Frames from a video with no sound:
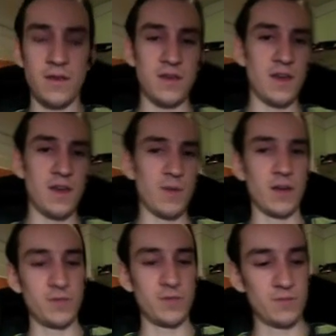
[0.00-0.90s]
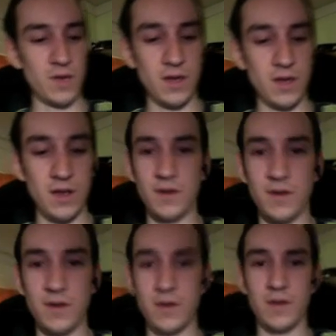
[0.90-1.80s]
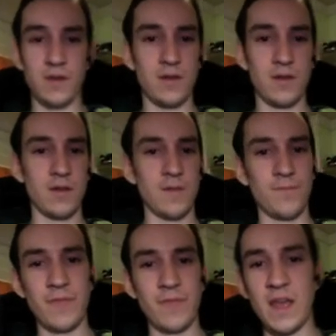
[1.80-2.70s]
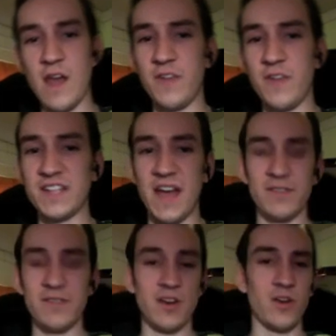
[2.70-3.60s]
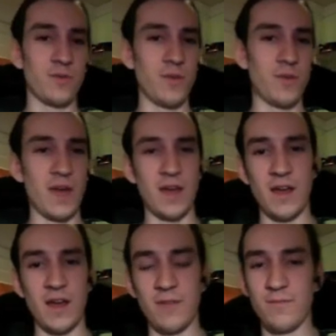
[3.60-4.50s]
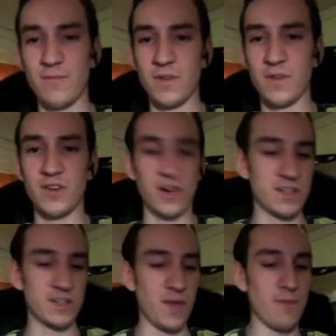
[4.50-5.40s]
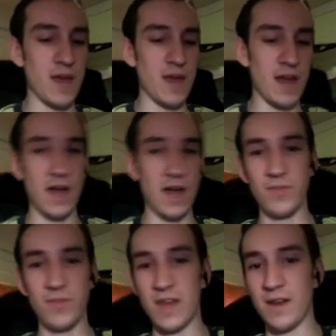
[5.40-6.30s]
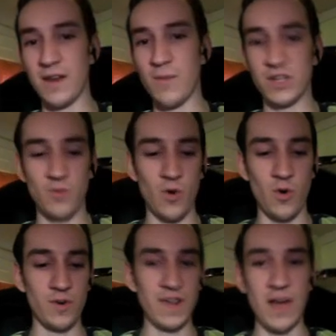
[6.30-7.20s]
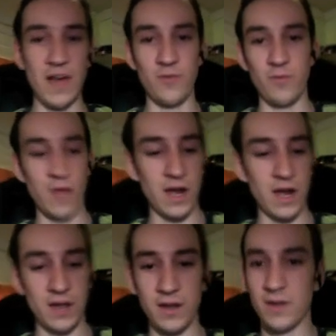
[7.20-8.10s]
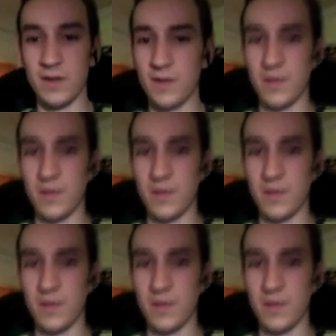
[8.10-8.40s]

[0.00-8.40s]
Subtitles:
he can't make up his mind. Now, if he doesn't have a Target's Command mana up, then I'm much more down for blocking.